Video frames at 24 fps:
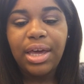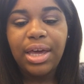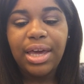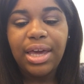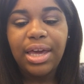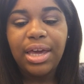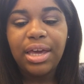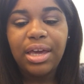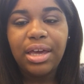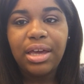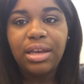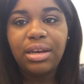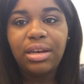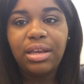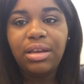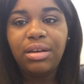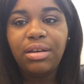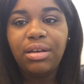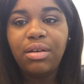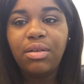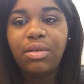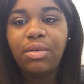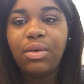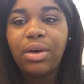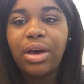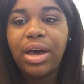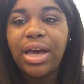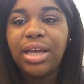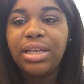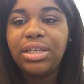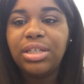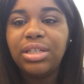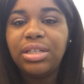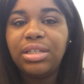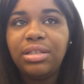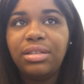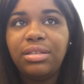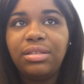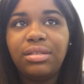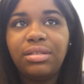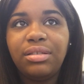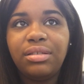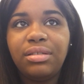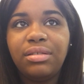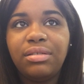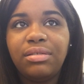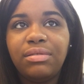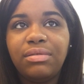And you know,
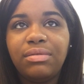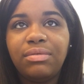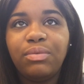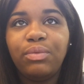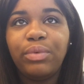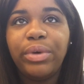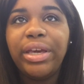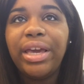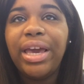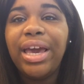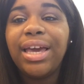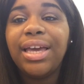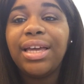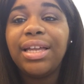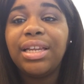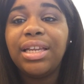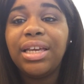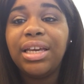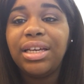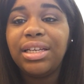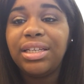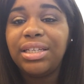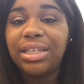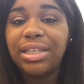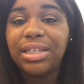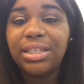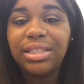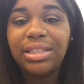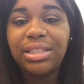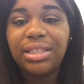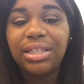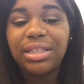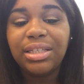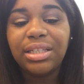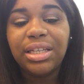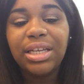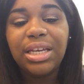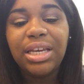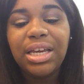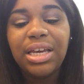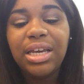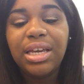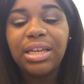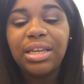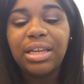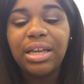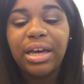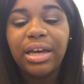we had clicked
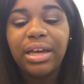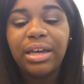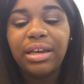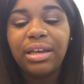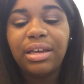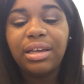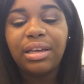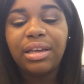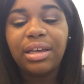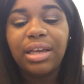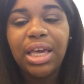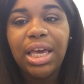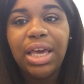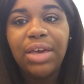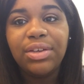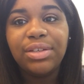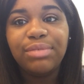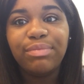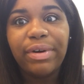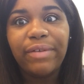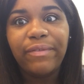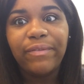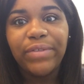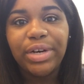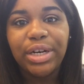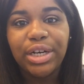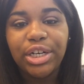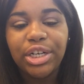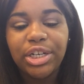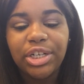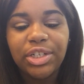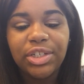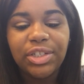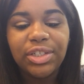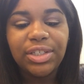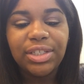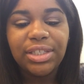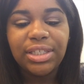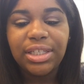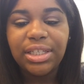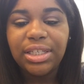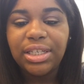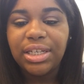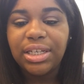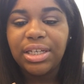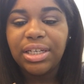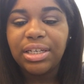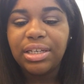instantly. Like, he was my
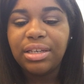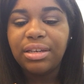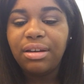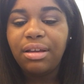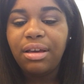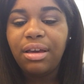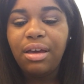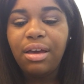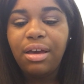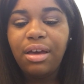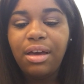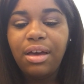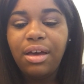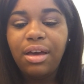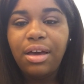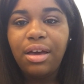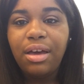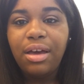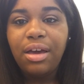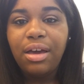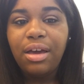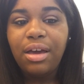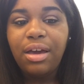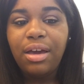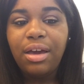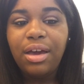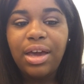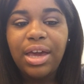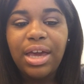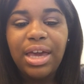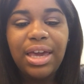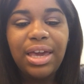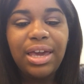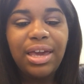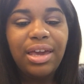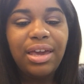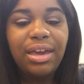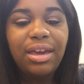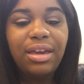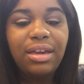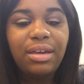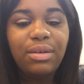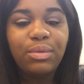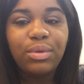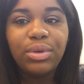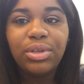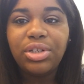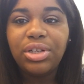first, and
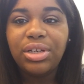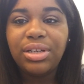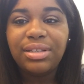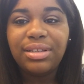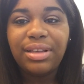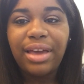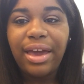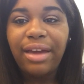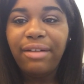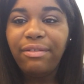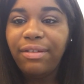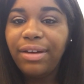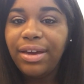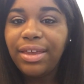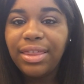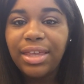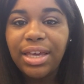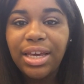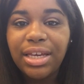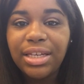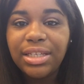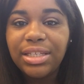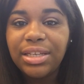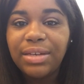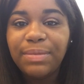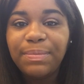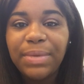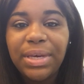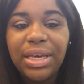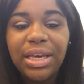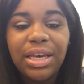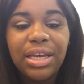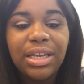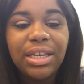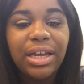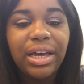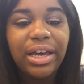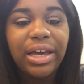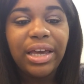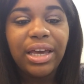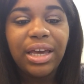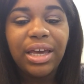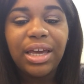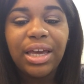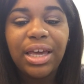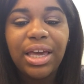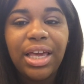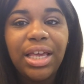he was just everything to me.
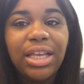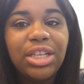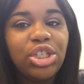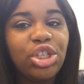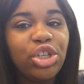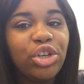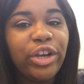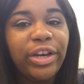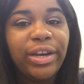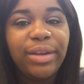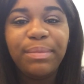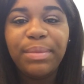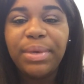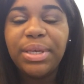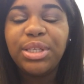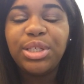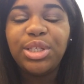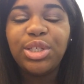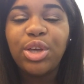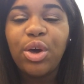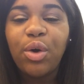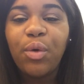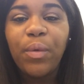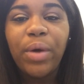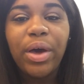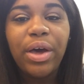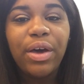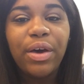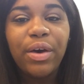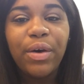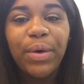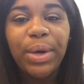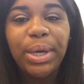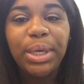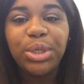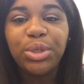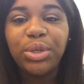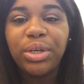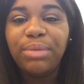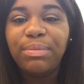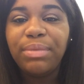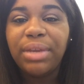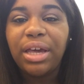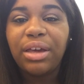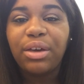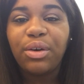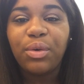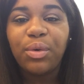Like, he treated me so well. He treated
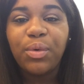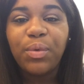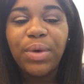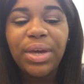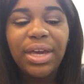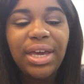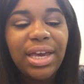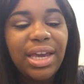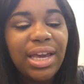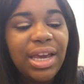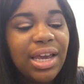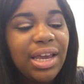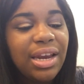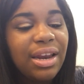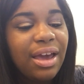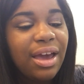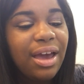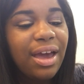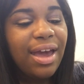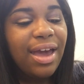me like a queen.